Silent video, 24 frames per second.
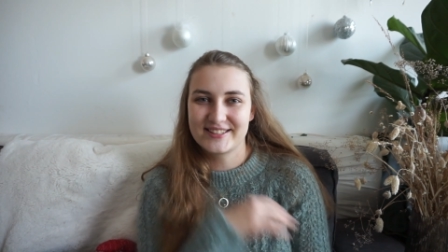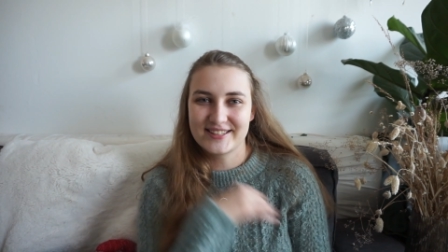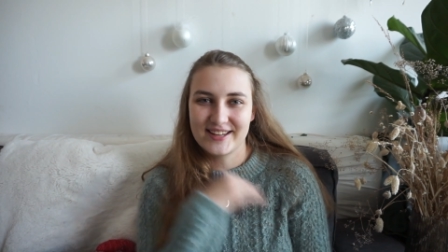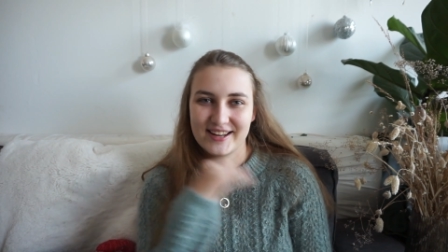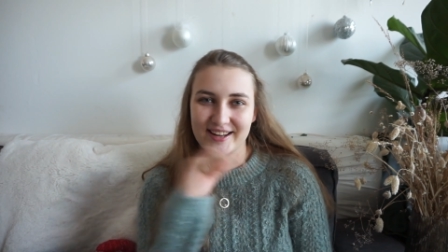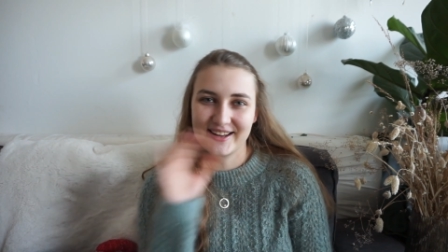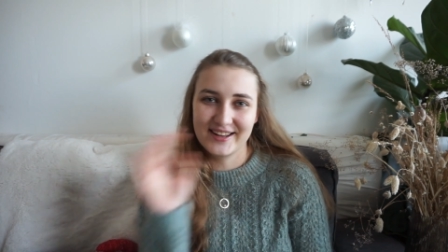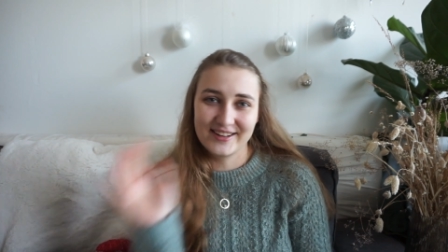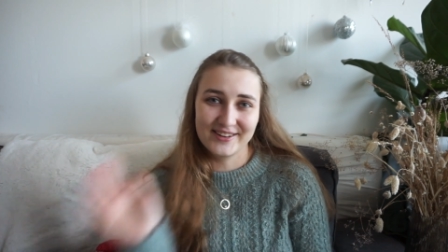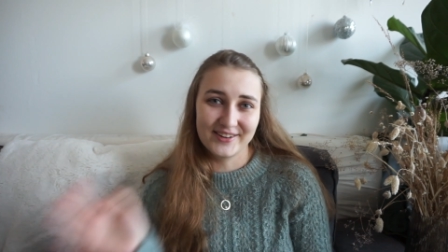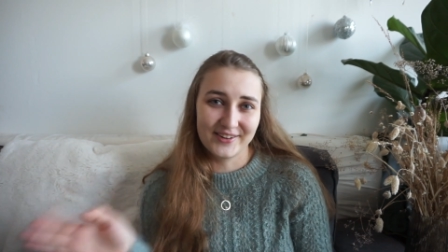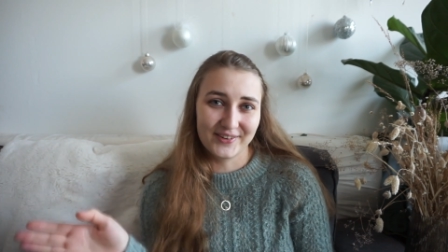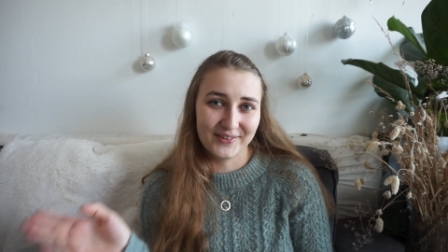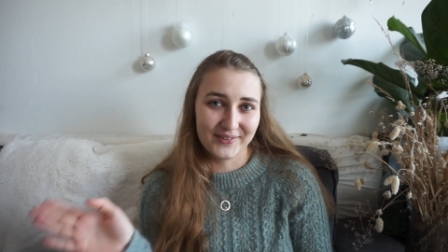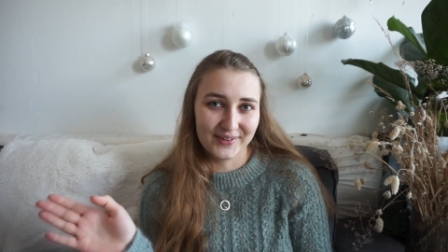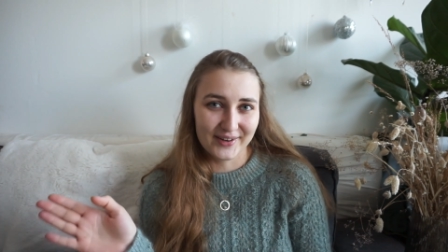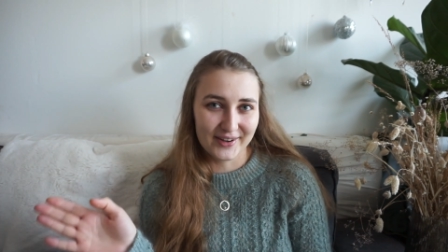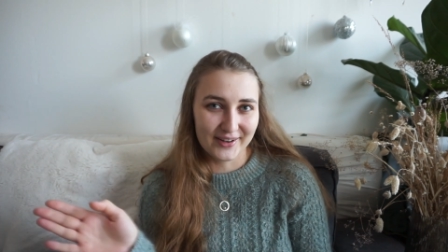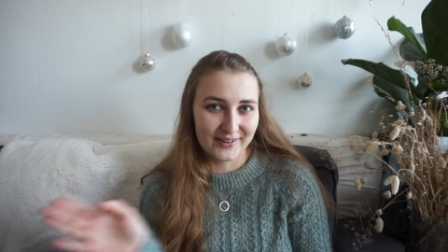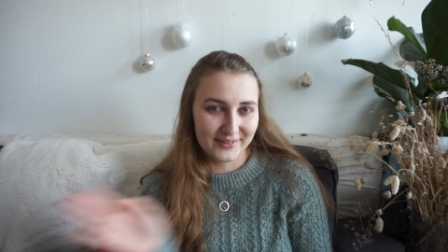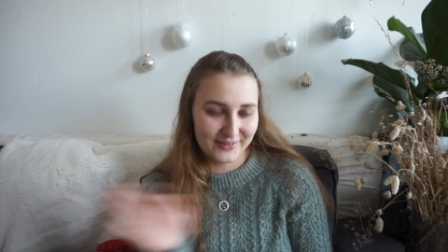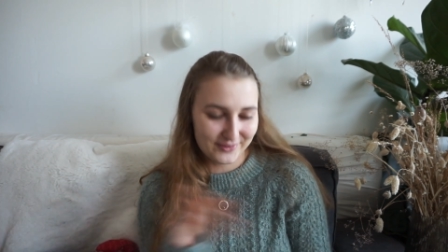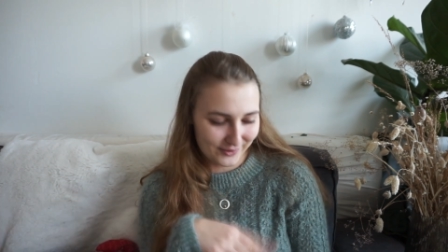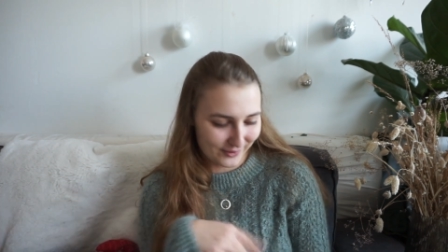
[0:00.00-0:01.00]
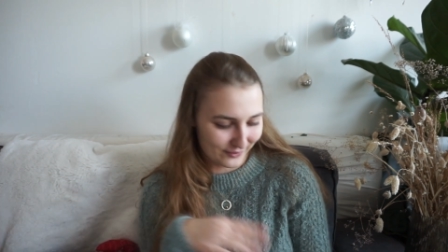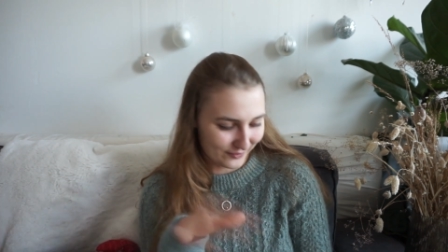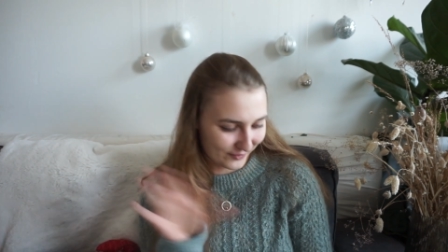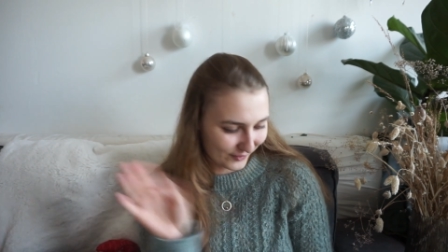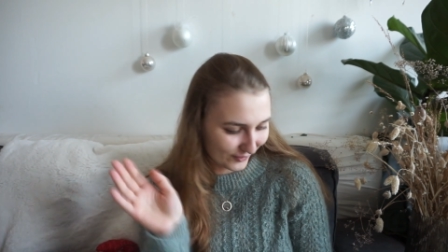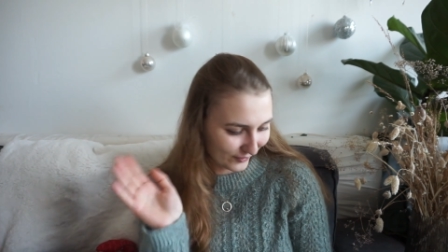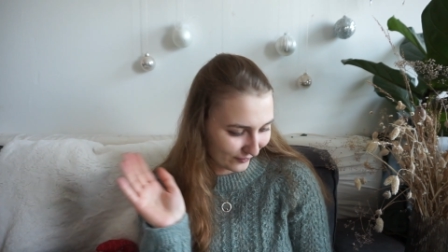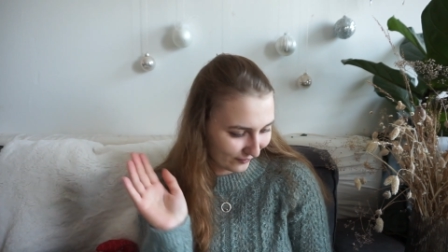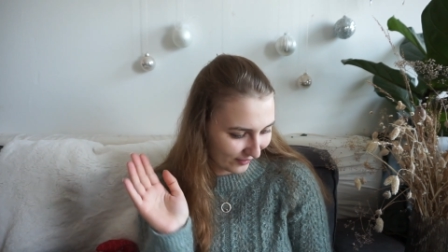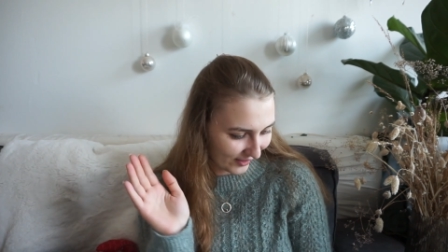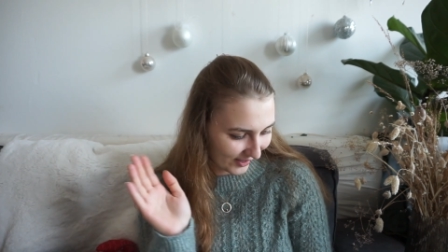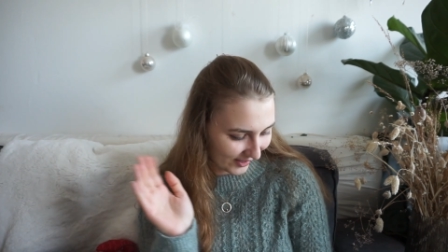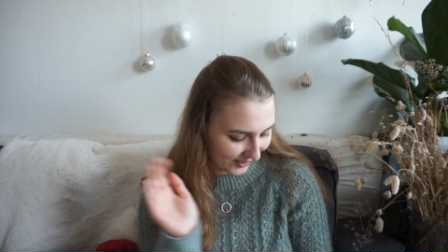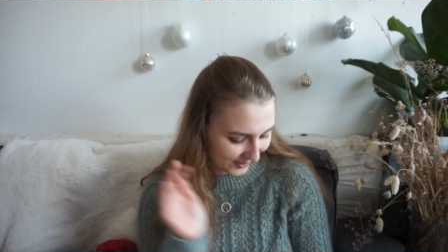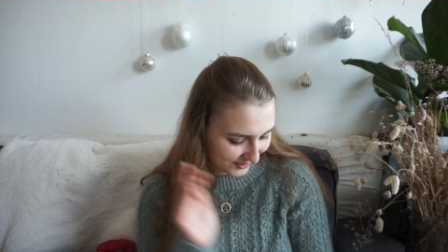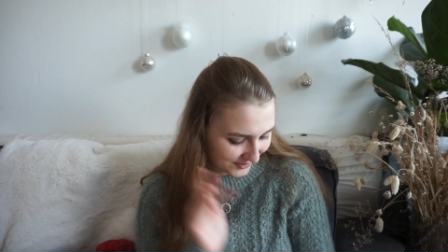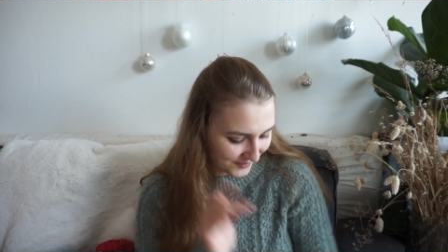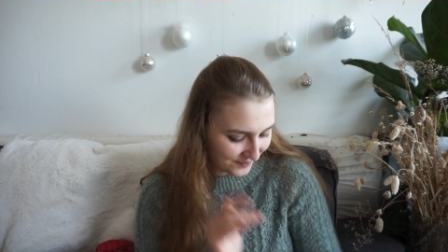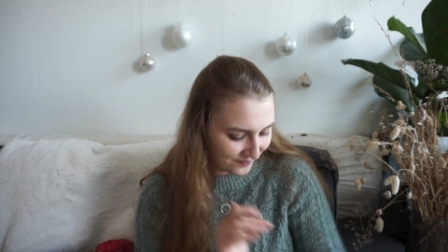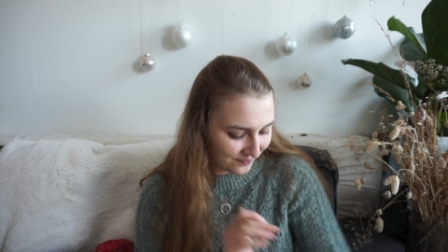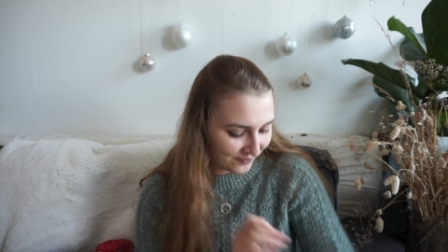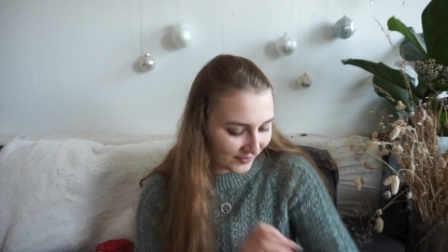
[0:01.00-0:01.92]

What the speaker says: I know I drove off there.